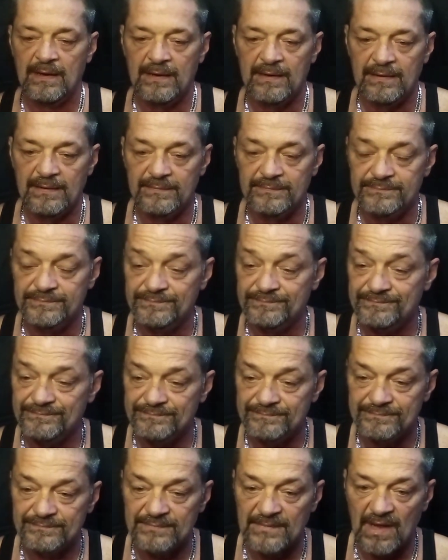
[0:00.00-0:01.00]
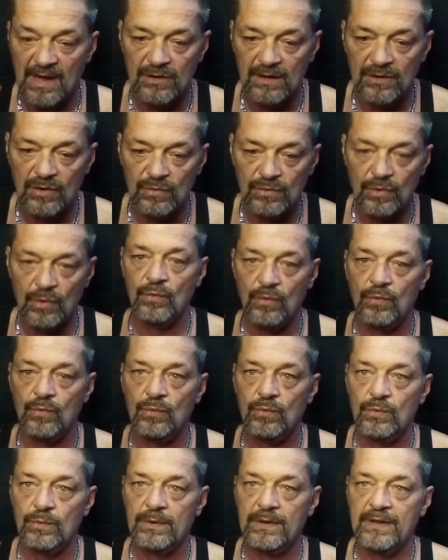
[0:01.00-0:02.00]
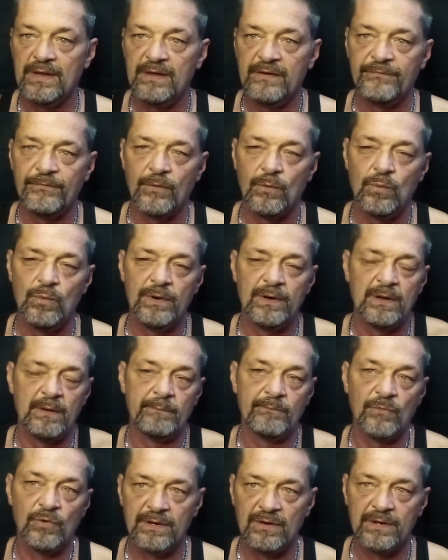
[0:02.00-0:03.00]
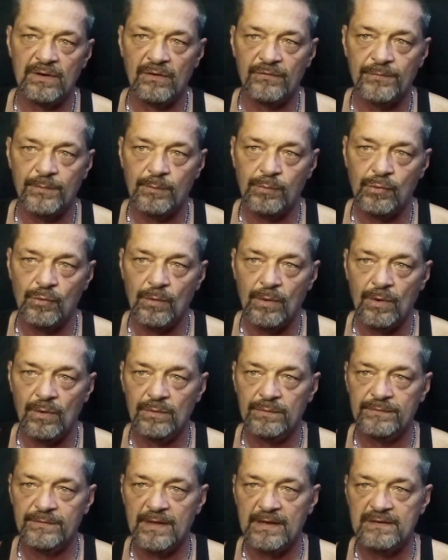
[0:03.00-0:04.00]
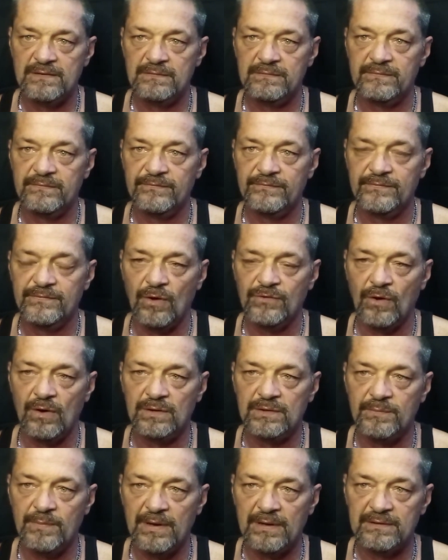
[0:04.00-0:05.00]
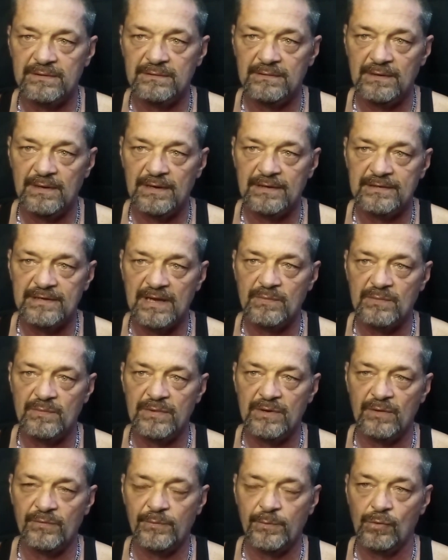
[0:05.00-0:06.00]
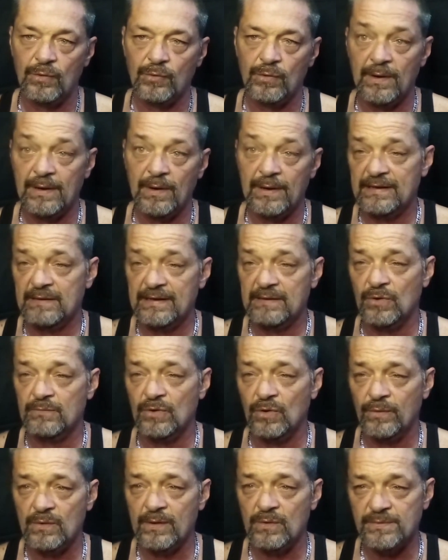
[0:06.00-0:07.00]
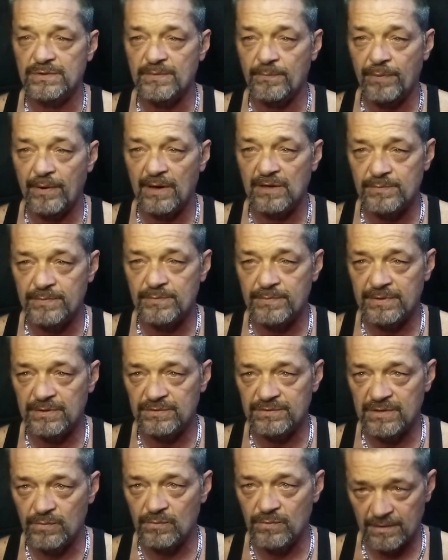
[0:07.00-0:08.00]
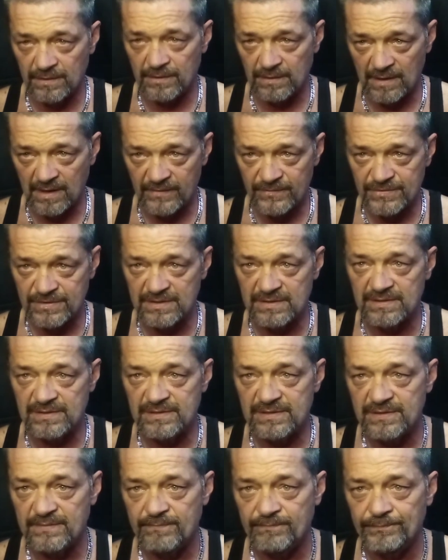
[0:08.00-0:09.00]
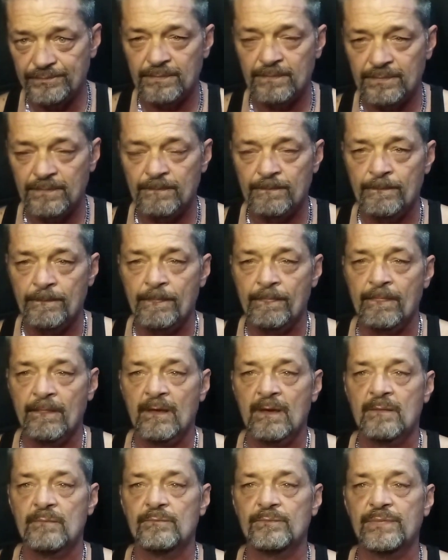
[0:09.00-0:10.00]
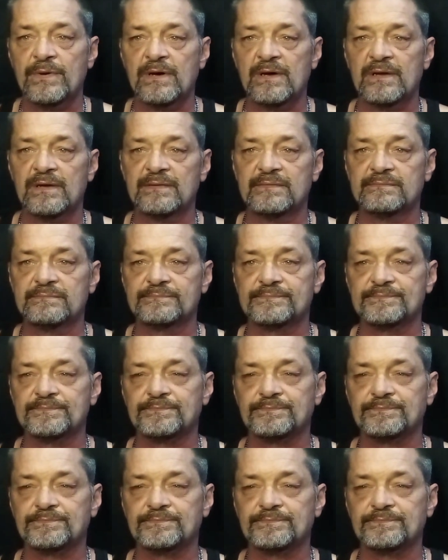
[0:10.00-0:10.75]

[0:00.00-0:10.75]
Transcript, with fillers: Um, I don't know if or when I'm going to get off of parole. They talked about uh, taking me off of parole. I didn't even know that was a possibility with a life sentence. But